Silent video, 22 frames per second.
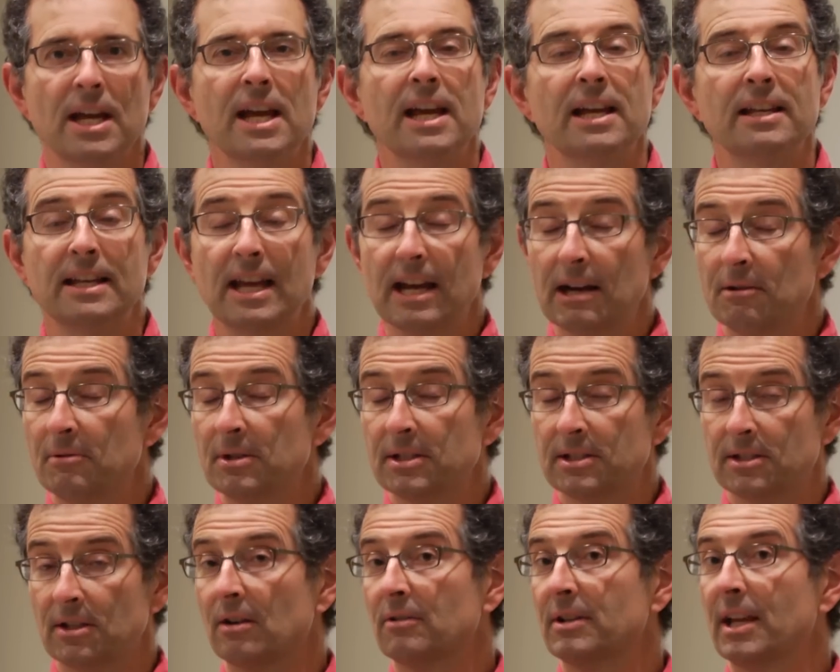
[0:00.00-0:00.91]
and now
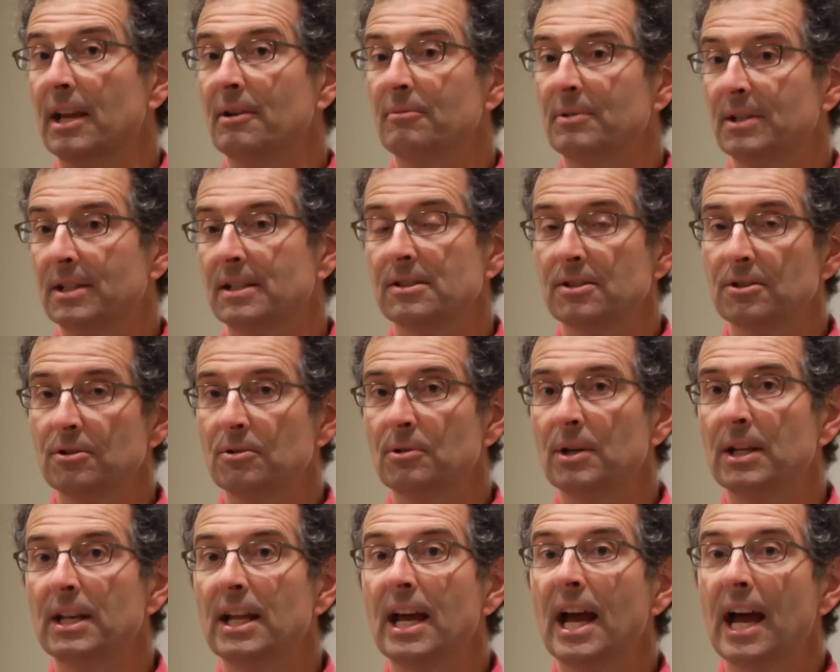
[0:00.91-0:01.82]
it's okay, we can do
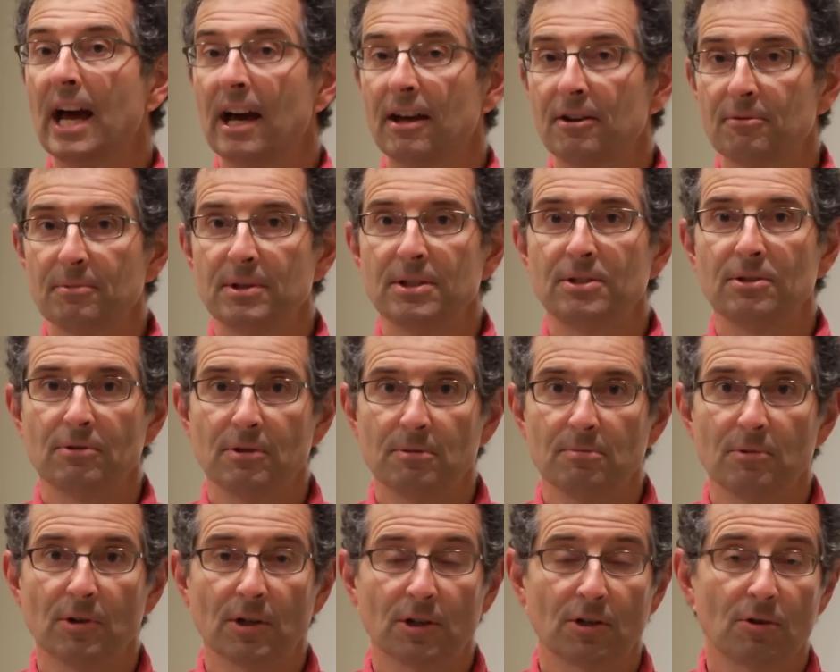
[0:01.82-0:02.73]
it. How do we do
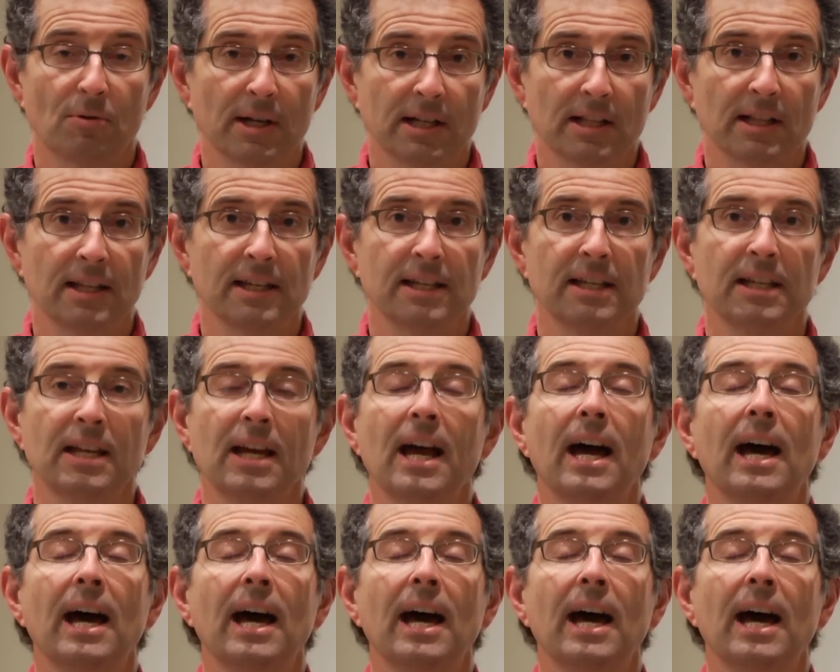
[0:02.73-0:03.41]
it more quickly?